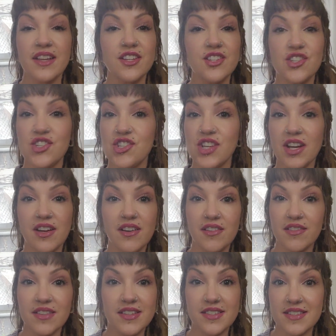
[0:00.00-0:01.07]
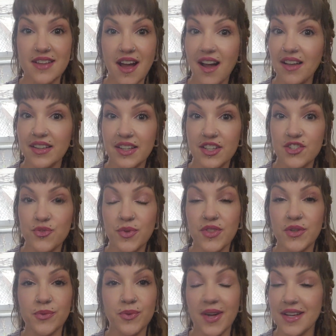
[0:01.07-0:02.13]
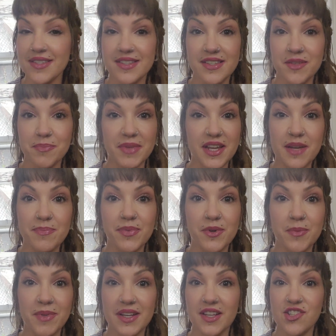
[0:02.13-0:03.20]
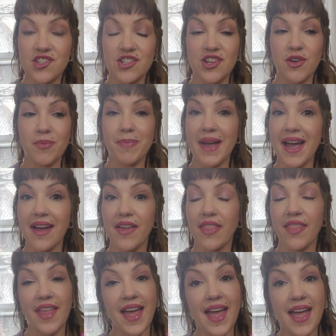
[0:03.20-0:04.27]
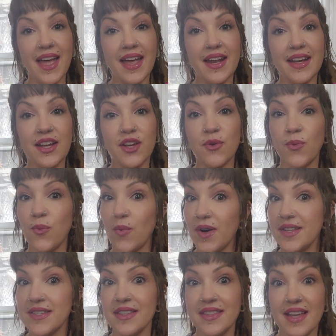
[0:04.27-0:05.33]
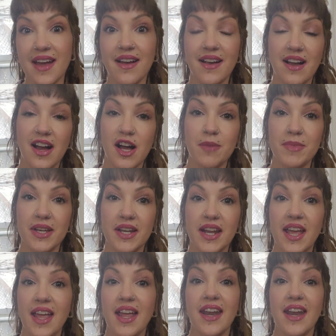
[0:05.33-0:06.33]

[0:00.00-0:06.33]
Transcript: share this knowledge with the rest of the people because you know back then it wasn't that common